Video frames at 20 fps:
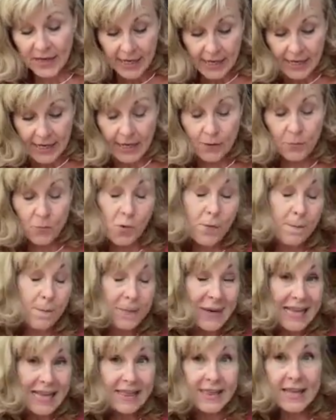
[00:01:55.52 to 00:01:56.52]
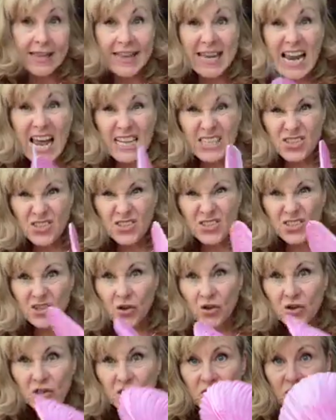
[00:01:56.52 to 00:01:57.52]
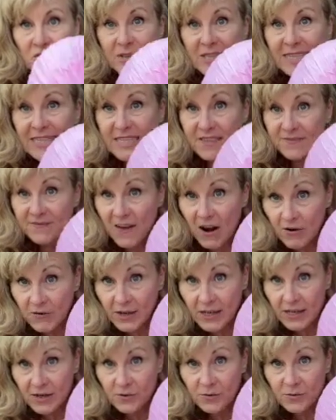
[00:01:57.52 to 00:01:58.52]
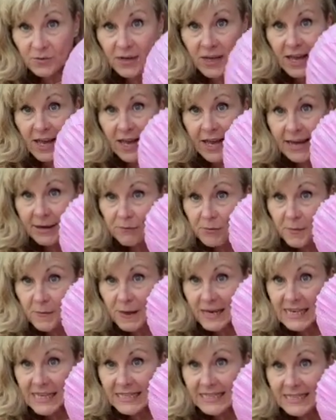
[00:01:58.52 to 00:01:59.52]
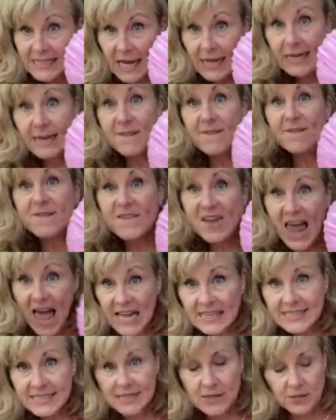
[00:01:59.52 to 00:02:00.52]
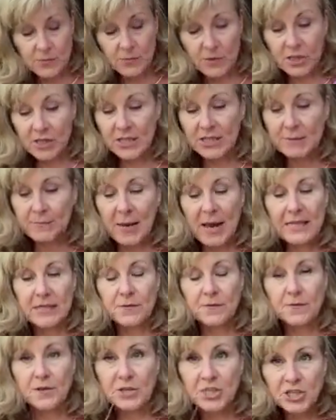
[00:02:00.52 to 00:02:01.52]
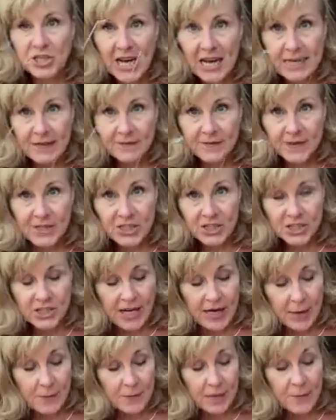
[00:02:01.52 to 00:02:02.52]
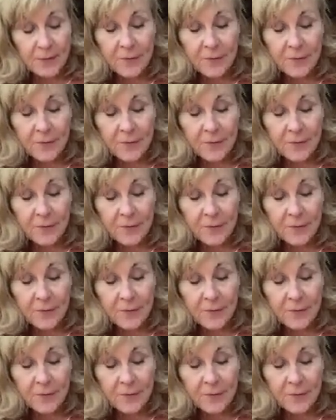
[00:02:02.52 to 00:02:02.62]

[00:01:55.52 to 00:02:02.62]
it will mean that the lantern's not too spherical. It will make it slightly flatter, which is better for a jellyfish shape.